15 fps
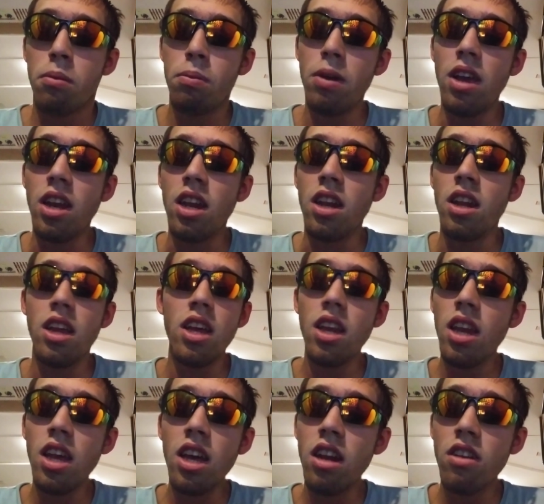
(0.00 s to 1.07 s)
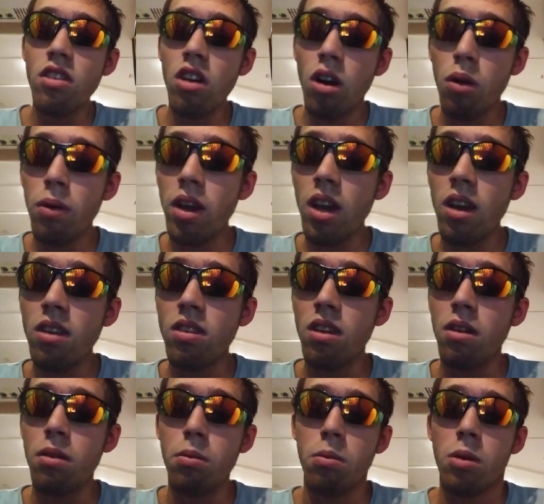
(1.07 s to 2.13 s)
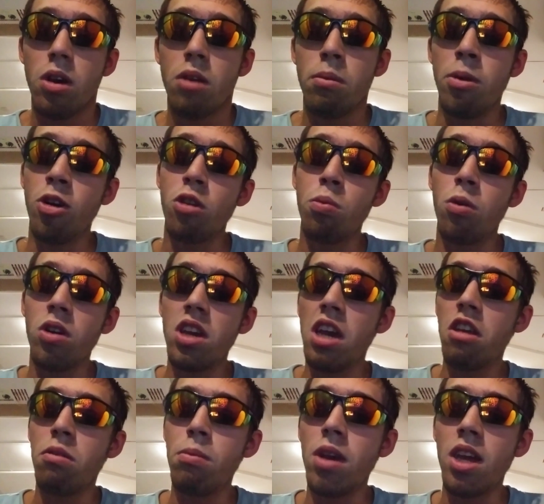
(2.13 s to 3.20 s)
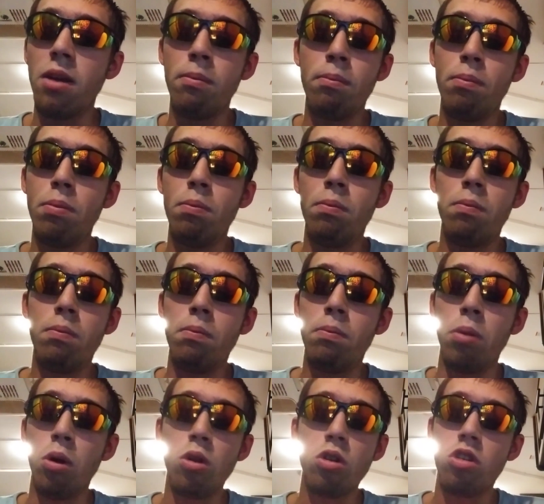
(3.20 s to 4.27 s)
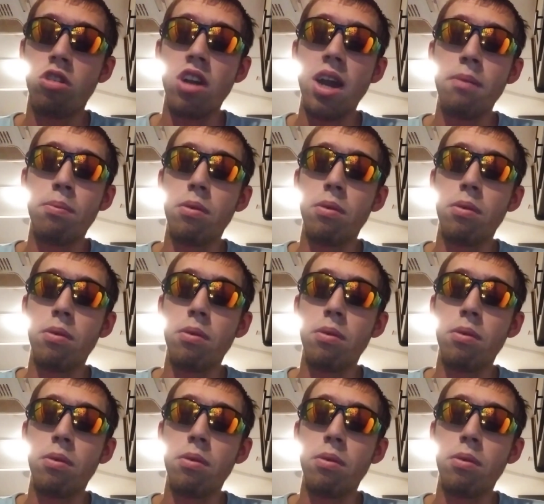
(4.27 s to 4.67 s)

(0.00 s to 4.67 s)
being an idiot as always, and Motorsport Games making bullcrap